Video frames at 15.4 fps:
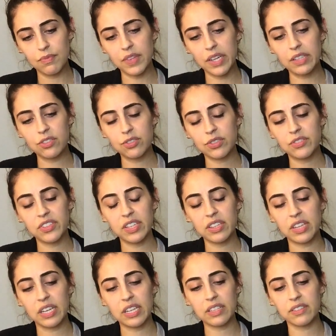The
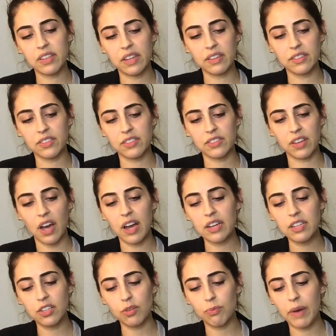interesting thing is that this is
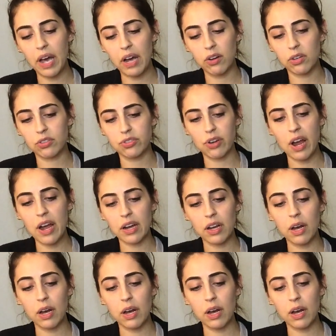guiding you back on track.